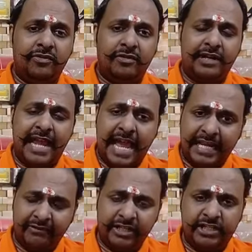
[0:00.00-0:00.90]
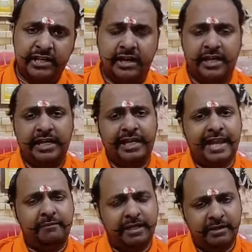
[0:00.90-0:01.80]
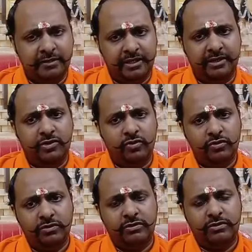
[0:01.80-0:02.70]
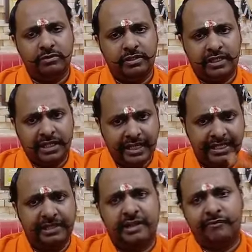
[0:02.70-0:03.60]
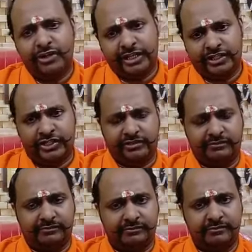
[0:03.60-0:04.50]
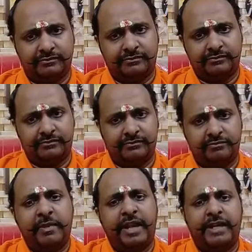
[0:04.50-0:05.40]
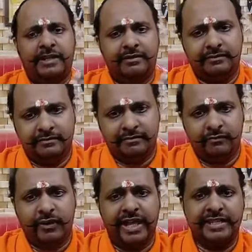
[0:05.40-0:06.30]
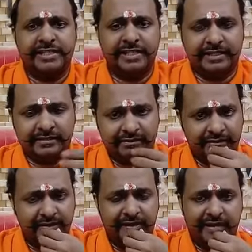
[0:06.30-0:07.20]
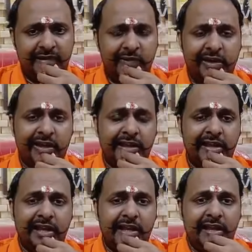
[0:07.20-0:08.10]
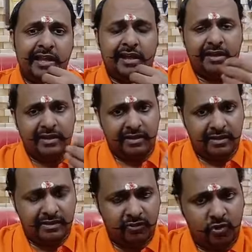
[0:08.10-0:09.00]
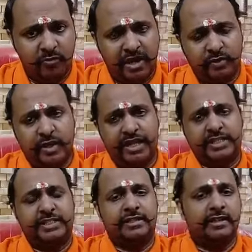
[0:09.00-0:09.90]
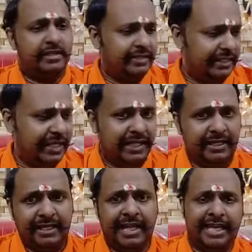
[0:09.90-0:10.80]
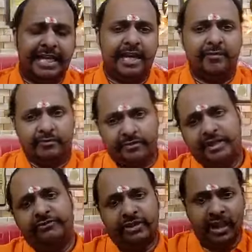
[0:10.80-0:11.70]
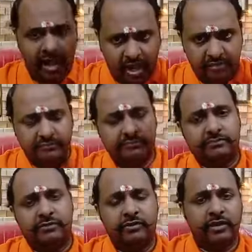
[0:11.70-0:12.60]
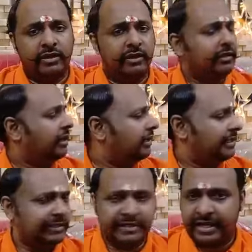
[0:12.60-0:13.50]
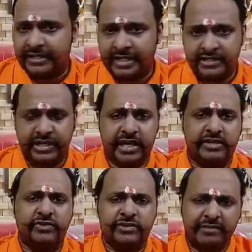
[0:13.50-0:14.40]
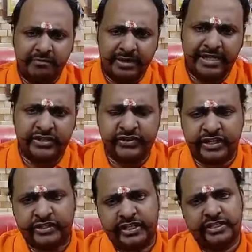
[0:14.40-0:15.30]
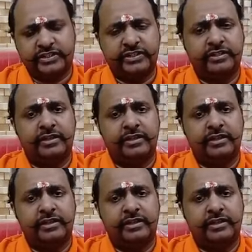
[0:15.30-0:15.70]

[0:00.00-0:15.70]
Language learning can be limited to the clinical communication. Pain, where is it? Okay. Home advice, sitting, getting up, lift the arm, okay, turn this side, that side. So simple instructions,